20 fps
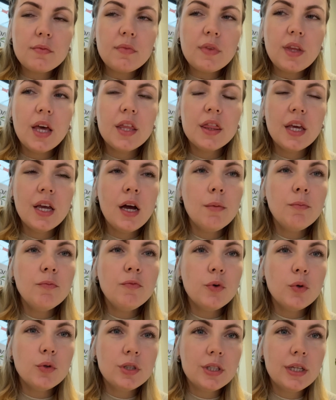I think I'm
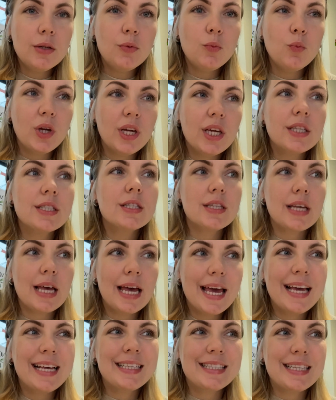14 weeks
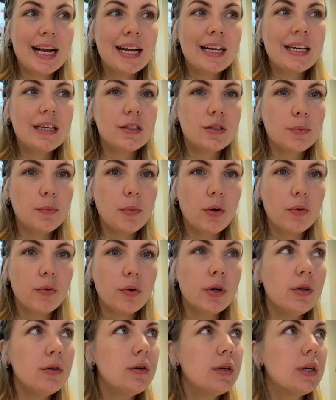exactly
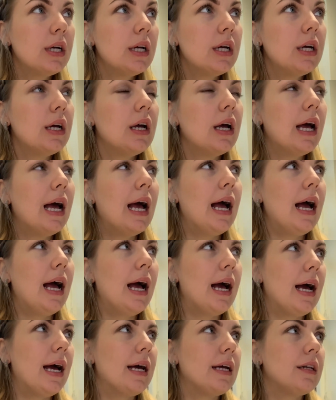tomorrow
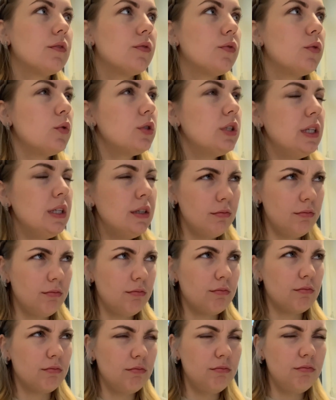at 14,
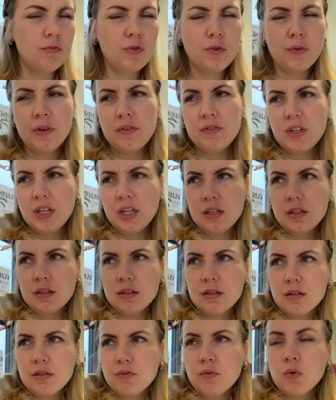oh 15,
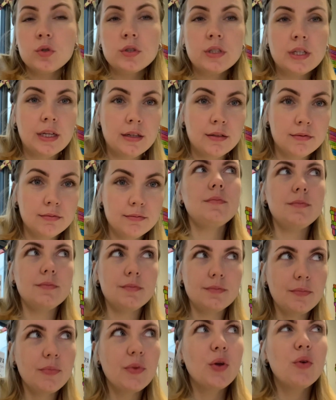14,
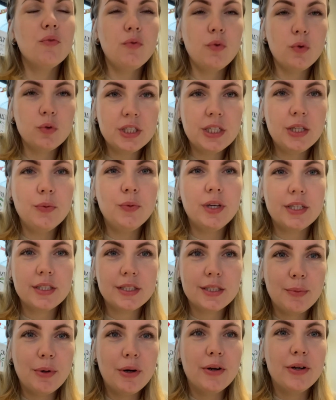14 weeks
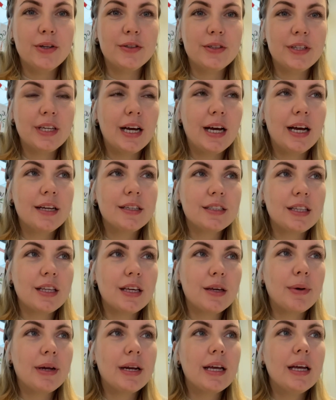tomorrow. Yeah, I had to
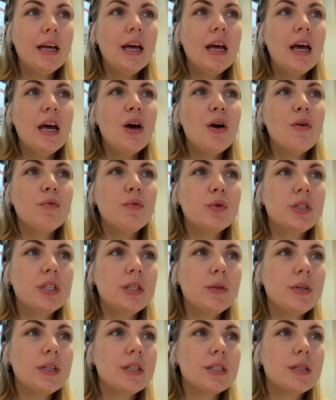think about it.
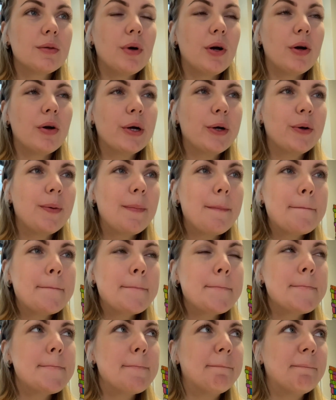14 weeks tomorrow.
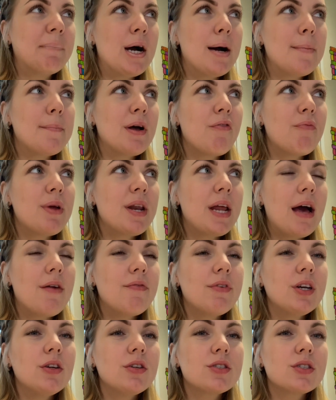Um, I've been
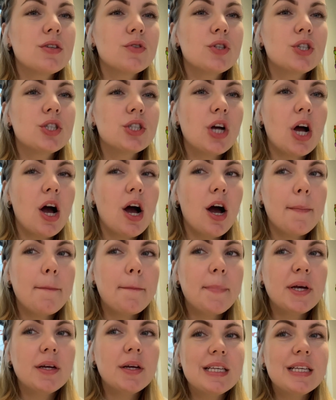having lots of
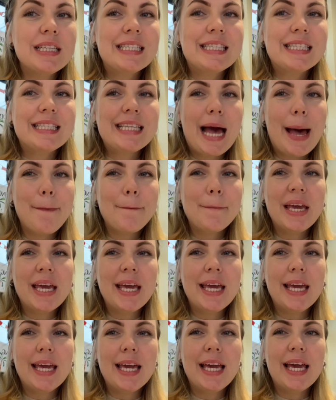sharp,
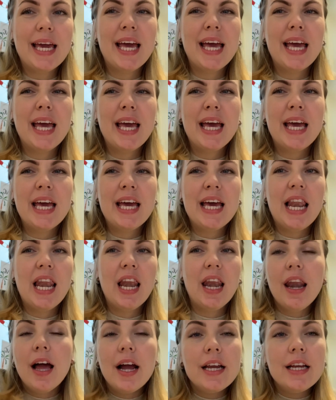zapping,
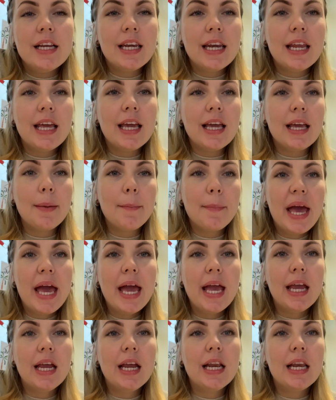lightning
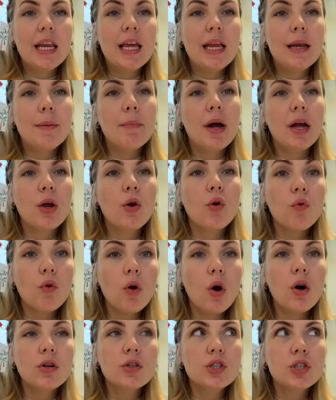pain in my
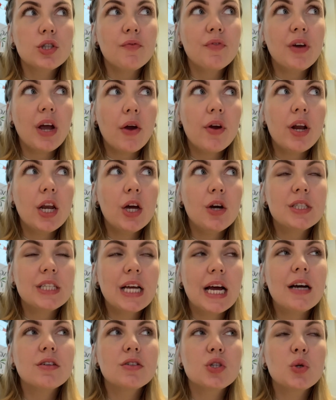crotch, very low
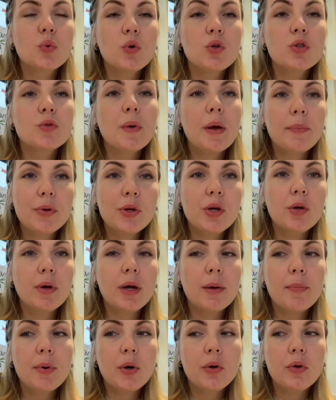down towards my
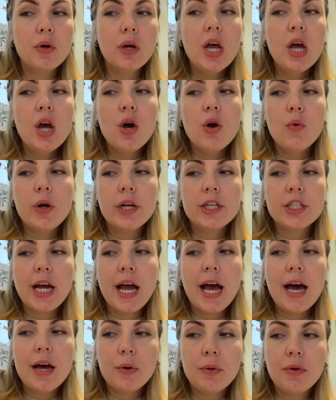pubic bone, which I
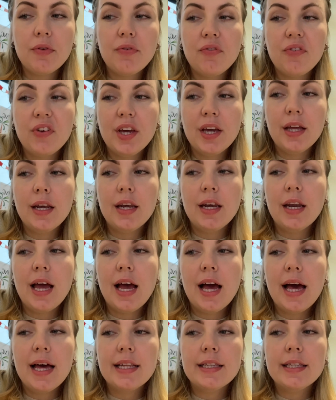had with Finn
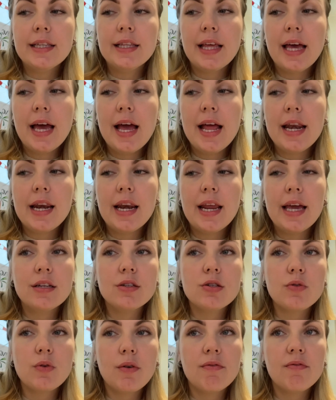and then
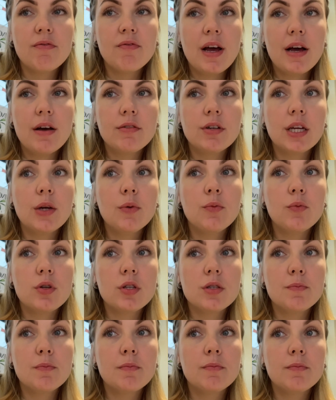later on found it
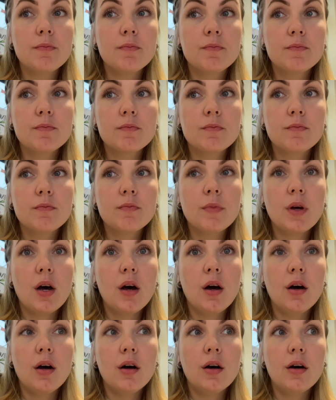was uh,
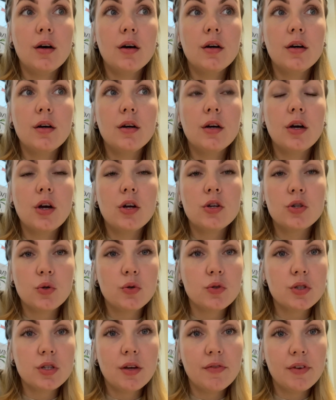a
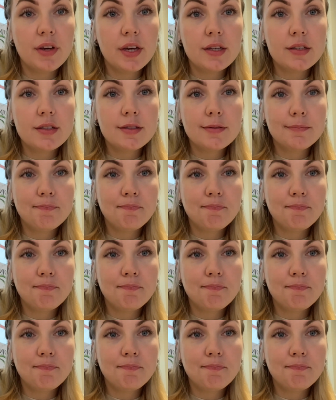short cervix,